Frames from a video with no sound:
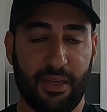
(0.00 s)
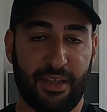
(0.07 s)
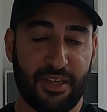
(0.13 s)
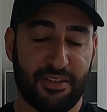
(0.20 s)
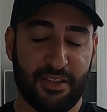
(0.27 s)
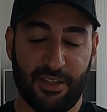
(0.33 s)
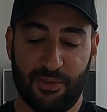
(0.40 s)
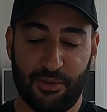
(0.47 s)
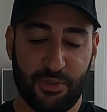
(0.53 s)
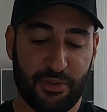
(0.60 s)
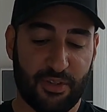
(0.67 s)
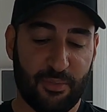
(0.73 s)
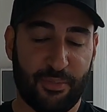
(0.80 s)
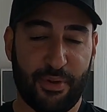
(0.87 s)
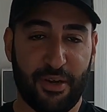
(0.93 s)
I guess that's
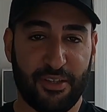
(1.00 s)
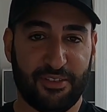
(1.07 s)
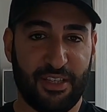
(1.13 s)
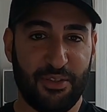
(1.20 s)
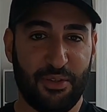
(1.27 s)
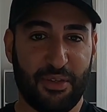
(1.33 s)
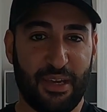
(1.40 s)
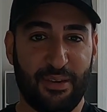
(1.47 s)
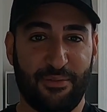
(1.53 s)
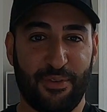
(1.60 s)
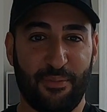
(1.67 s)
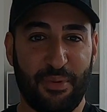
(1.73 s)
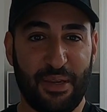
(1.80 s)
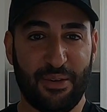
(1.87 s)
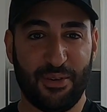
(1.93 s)
just the perks that you get for
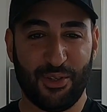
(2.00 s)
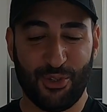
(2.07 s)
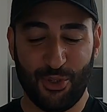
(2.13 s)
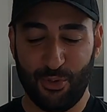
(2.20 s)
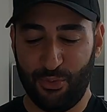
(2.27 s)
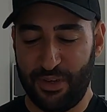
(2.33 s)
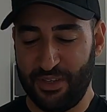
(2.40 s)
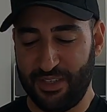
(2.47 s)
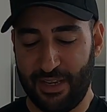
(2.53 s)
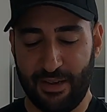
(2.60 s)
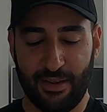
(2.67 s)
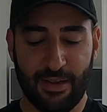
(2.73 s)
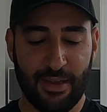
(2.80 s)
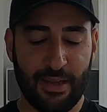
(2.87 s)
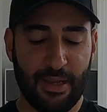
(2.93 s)
being a shoe
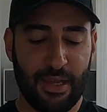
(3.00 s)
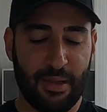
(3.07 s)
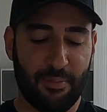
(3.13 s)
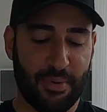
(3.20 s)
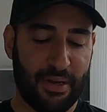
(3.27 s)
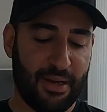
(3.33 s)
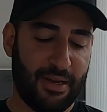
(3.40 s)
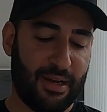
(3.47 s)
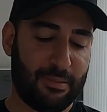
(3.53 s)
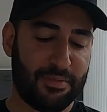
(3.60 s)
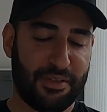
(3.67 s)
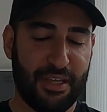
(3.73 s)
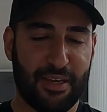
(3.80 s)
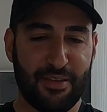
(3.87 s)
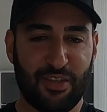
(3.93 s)
reseller, but I'm
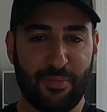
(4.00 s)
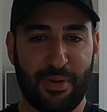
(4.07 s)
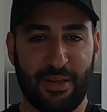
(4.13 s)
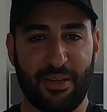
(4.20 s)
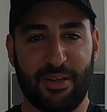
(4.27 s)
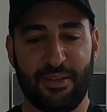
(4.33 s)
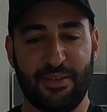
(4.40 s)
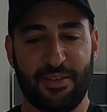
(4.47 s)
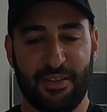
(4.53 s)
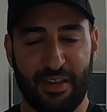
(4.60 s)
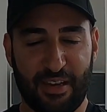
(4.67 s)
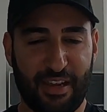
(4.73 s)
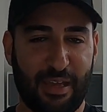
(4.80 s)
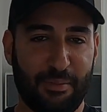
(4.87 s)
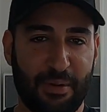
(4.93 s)
sticking to my guns
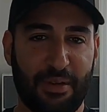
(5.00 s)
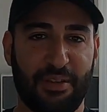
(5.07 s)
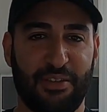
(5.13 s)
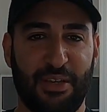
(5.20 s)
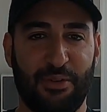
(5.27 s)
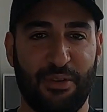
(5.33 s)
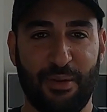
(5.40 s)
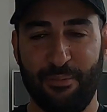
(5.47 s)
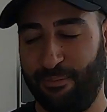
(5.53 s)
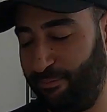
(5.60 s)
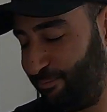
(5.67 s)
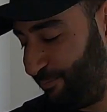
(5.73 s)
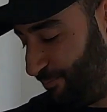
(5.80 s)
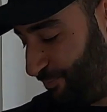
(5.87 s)
and I'm gonna sell them